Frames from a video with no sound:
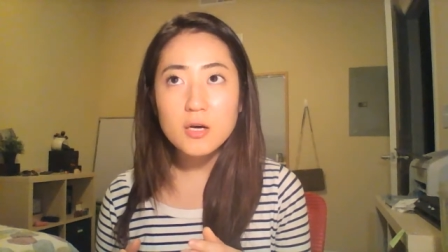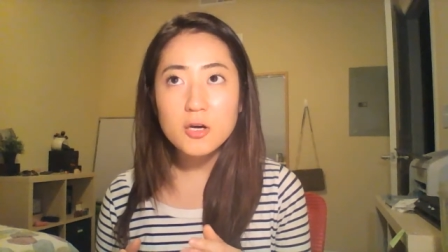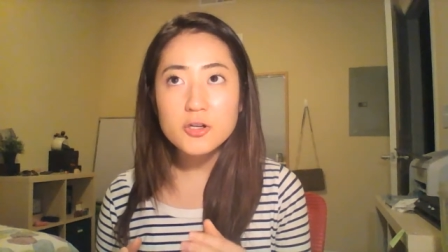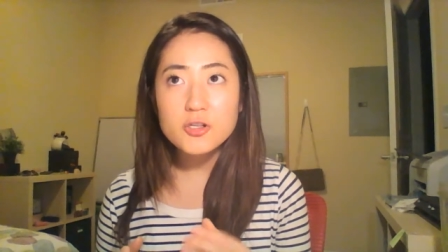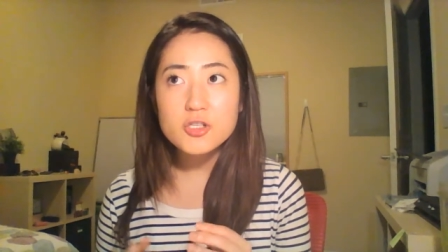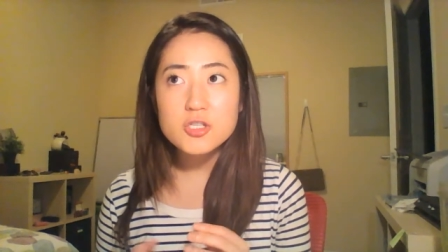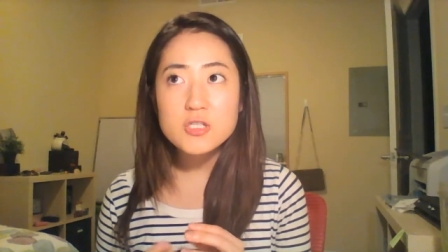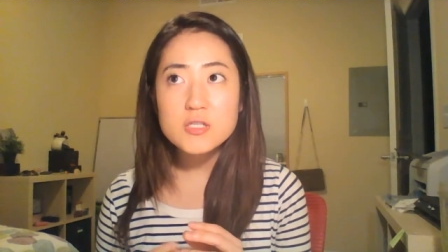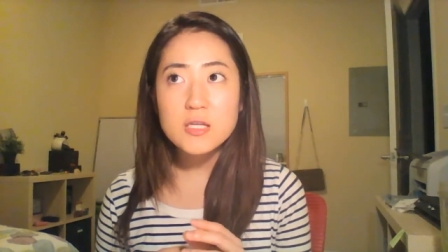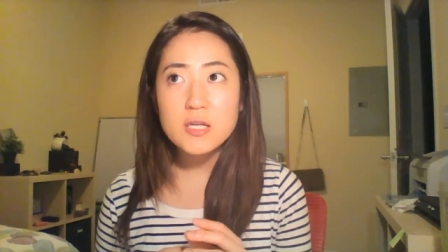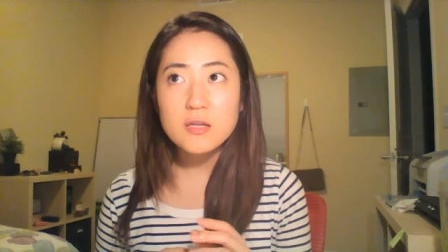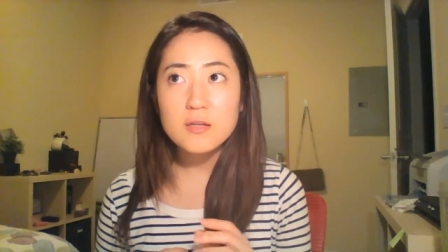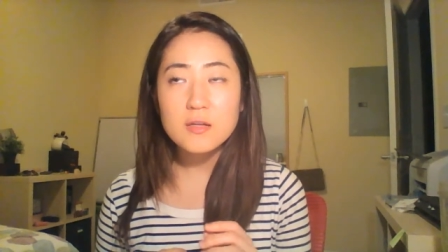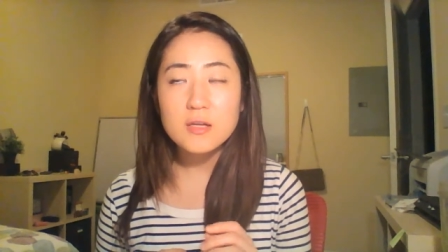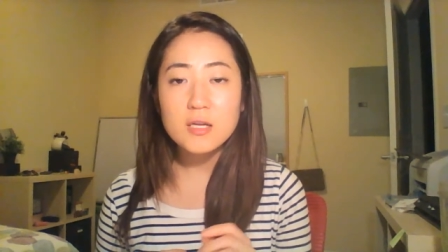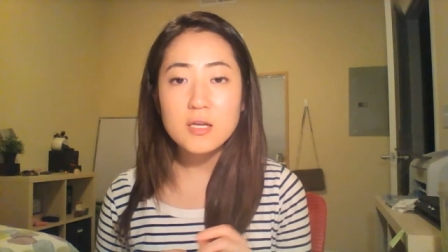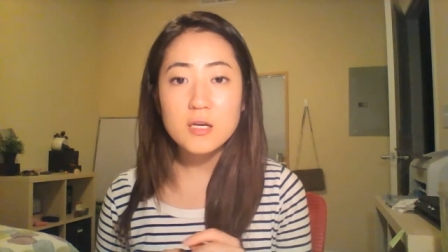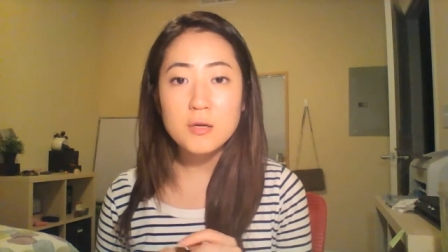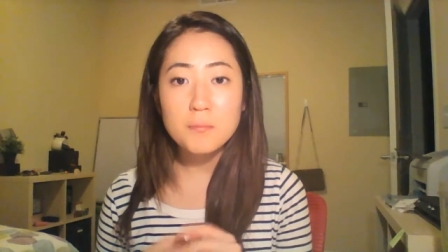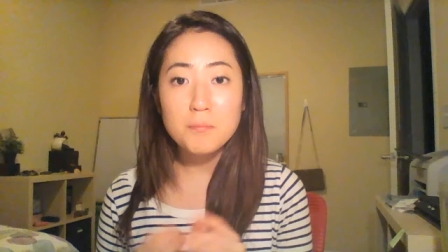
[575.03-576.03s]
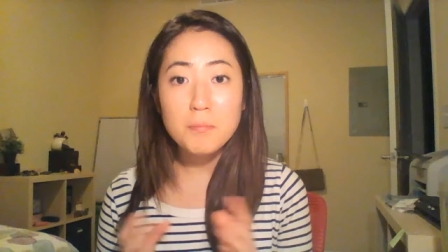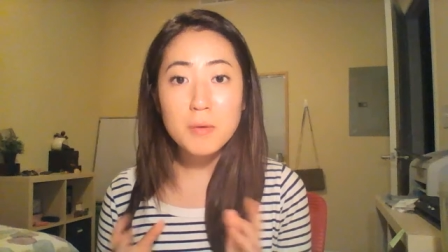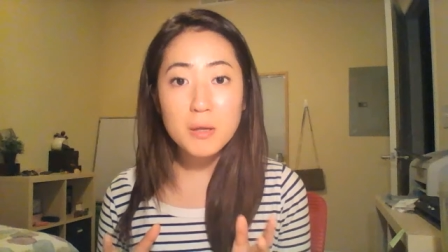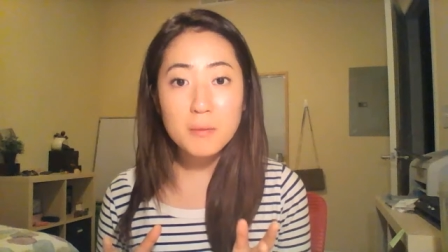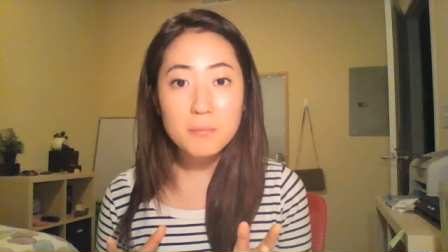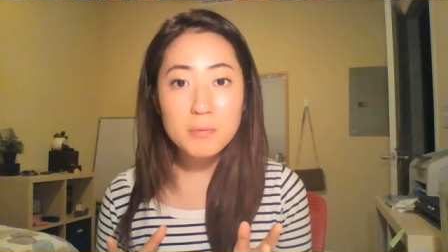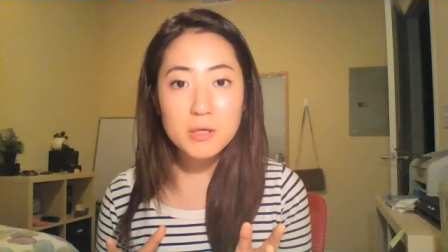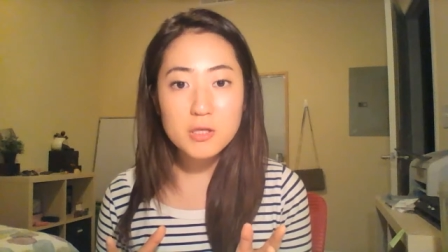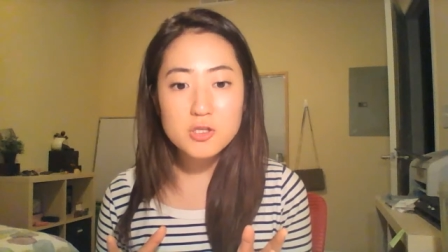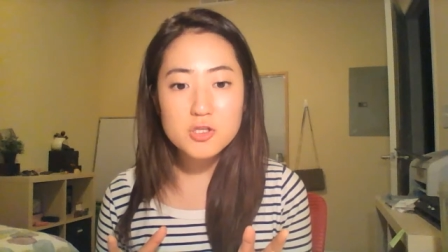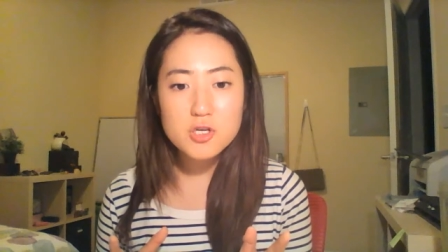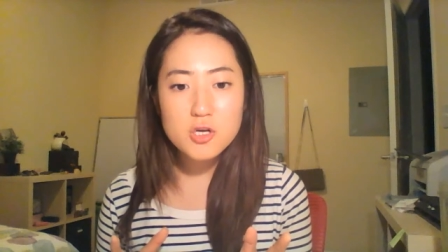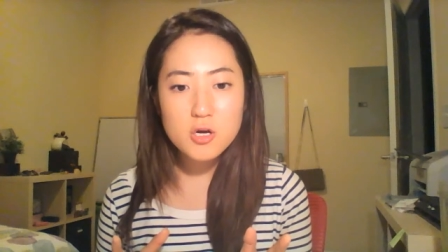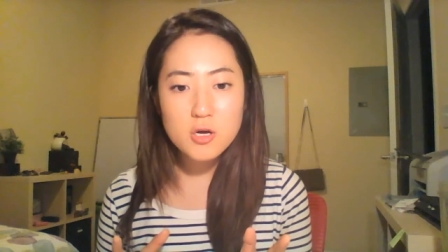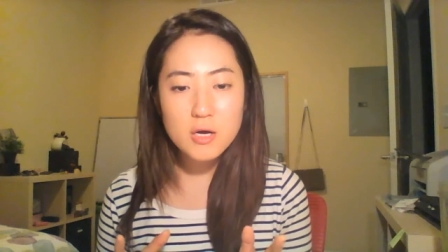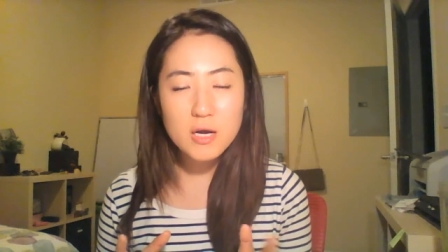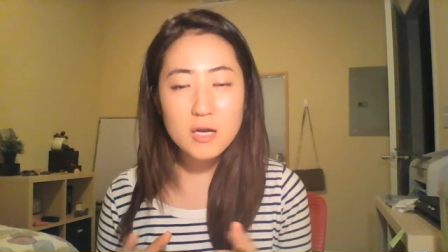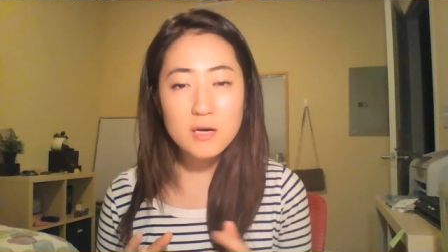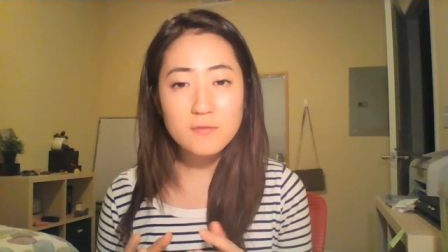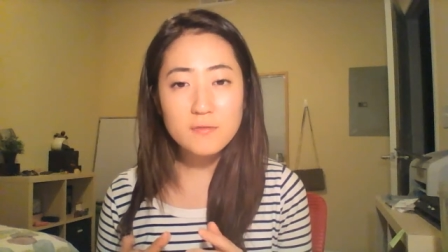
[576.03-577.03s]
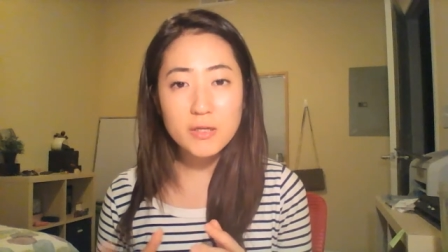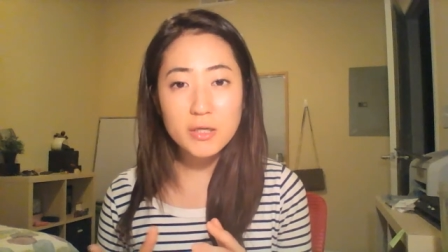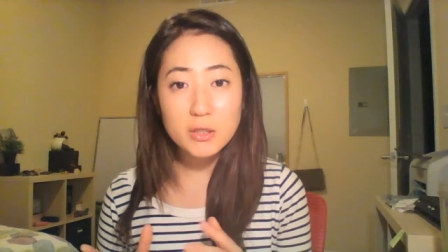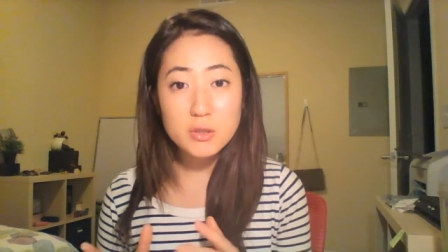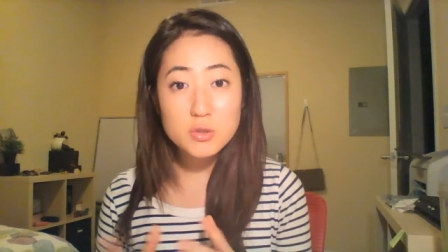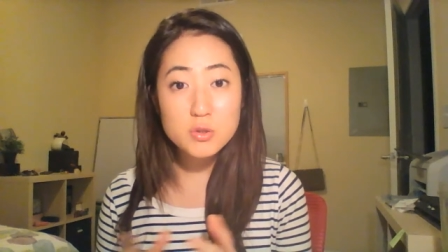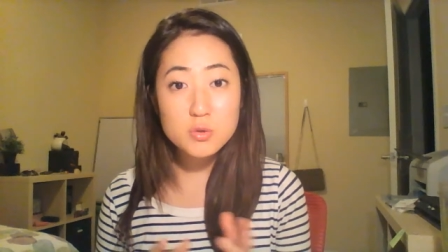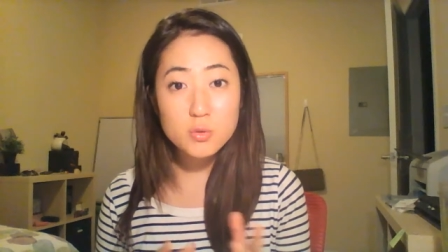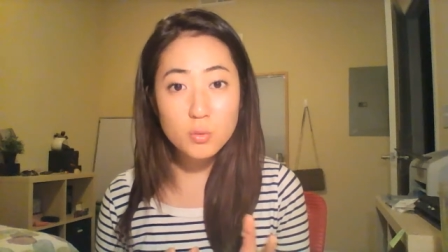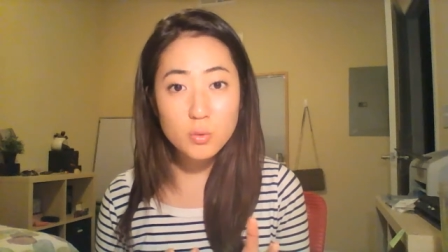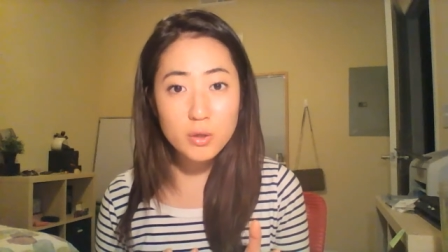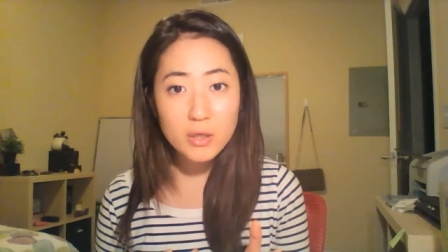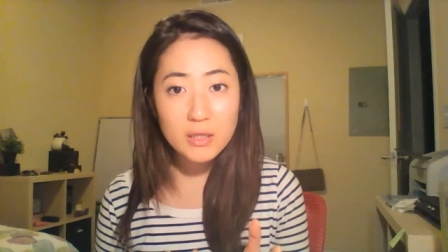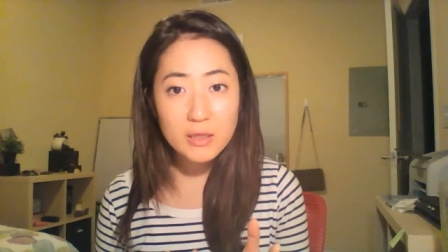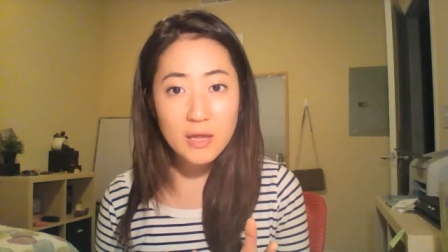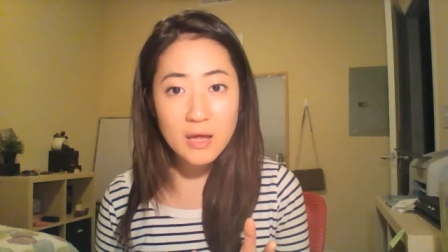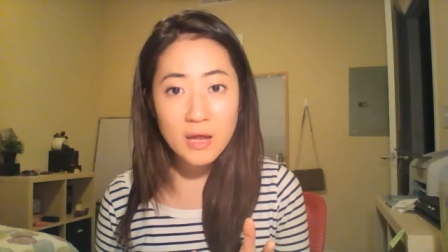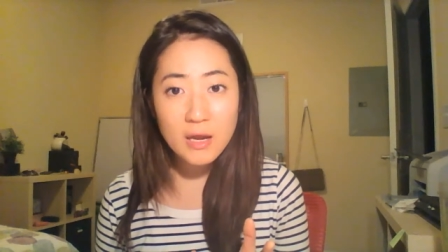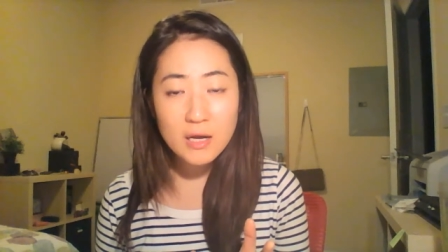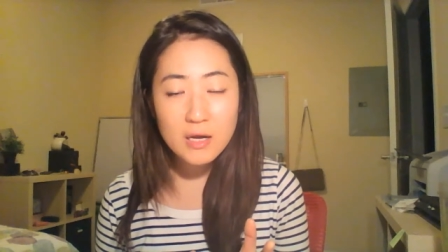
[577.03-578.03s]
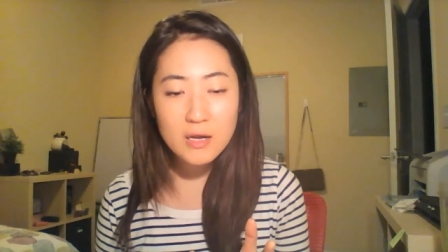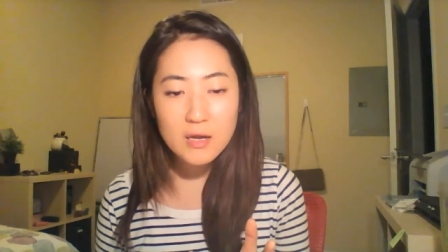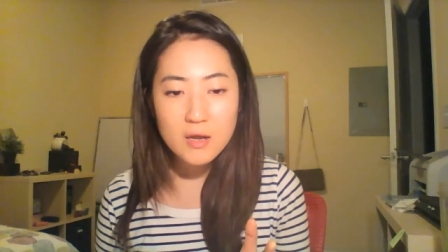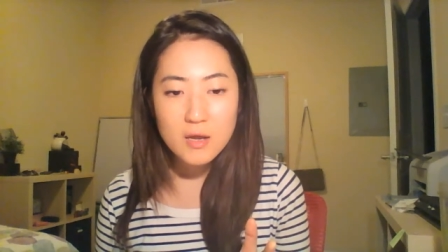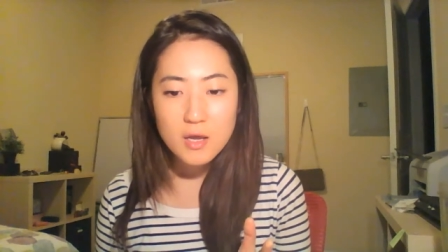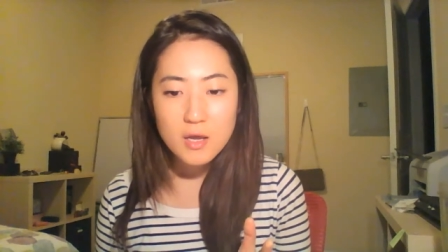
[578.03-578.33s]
understanding in a big picture, kind of like a storyline,